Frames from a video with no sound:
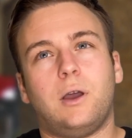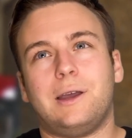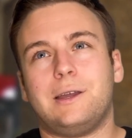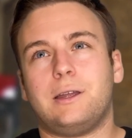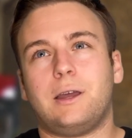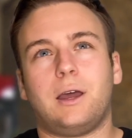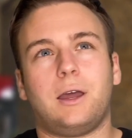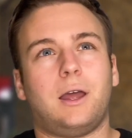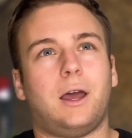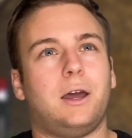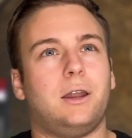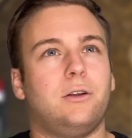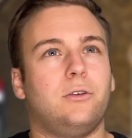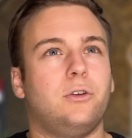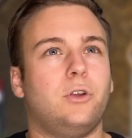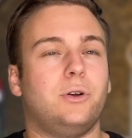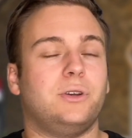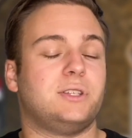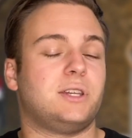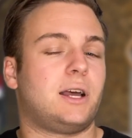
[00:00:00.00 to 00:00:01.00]
I don't
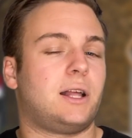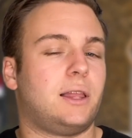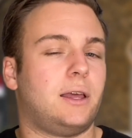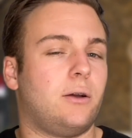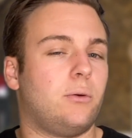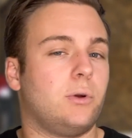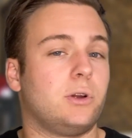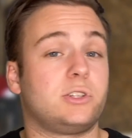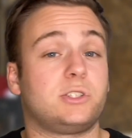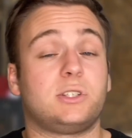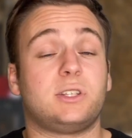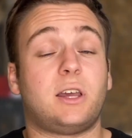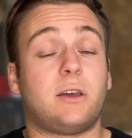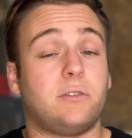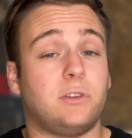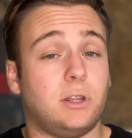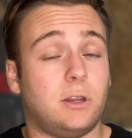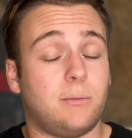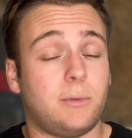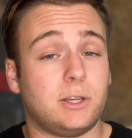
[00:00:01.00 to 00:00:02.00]
know exactly how it works because I haven't
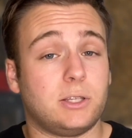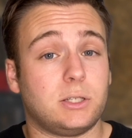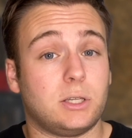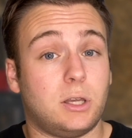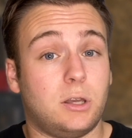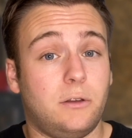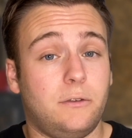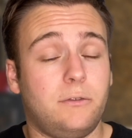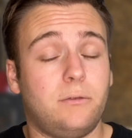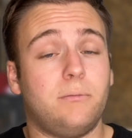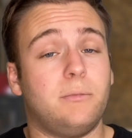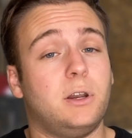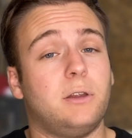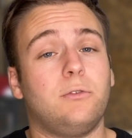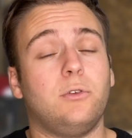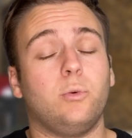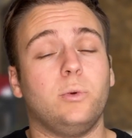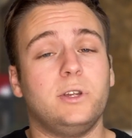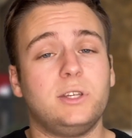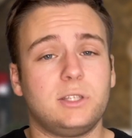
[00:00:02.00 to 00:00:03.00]
done it myself, but if
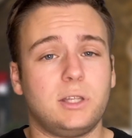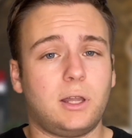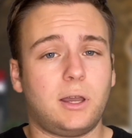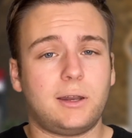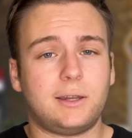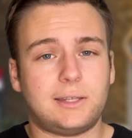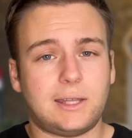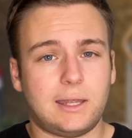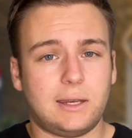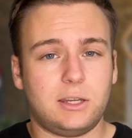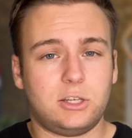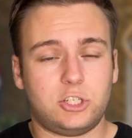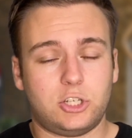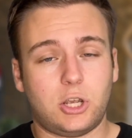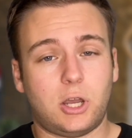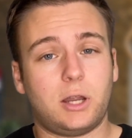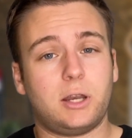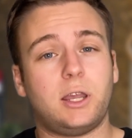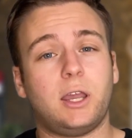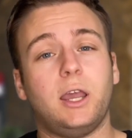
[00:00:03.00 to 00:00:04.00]
you recently got a tetanus
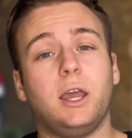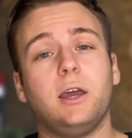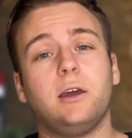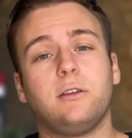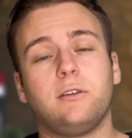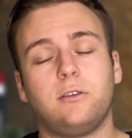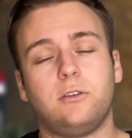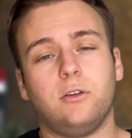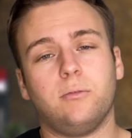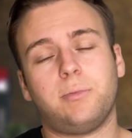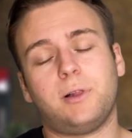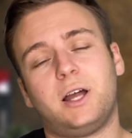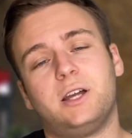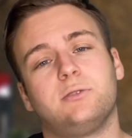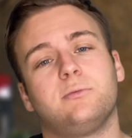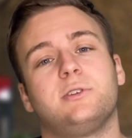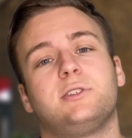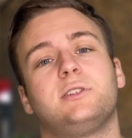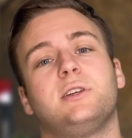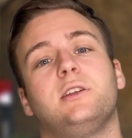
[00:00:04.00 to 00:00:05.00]
shot and your
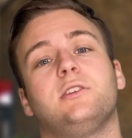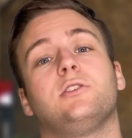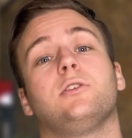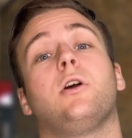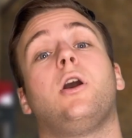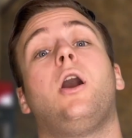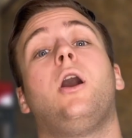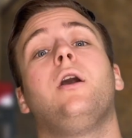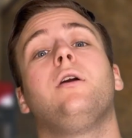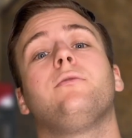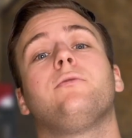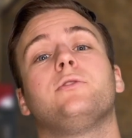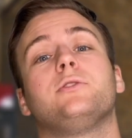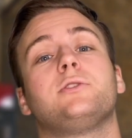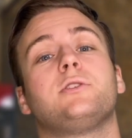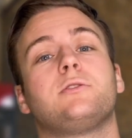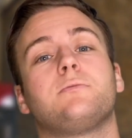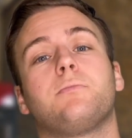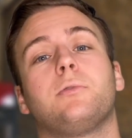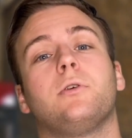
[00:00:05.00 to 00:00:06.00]
plasma center offers
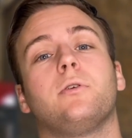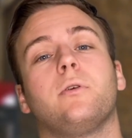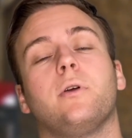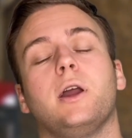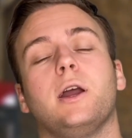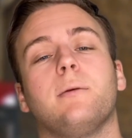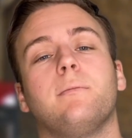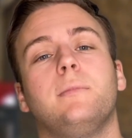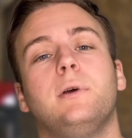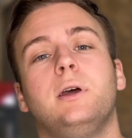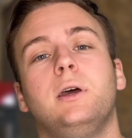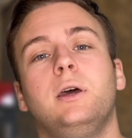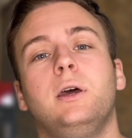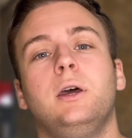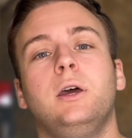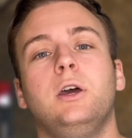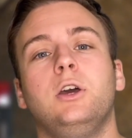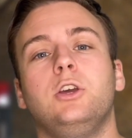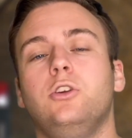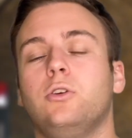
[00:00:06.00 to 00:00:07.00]
this program,
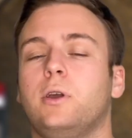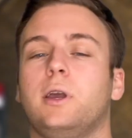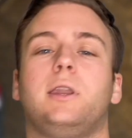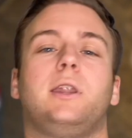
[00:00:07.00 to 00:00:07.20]
you'll get an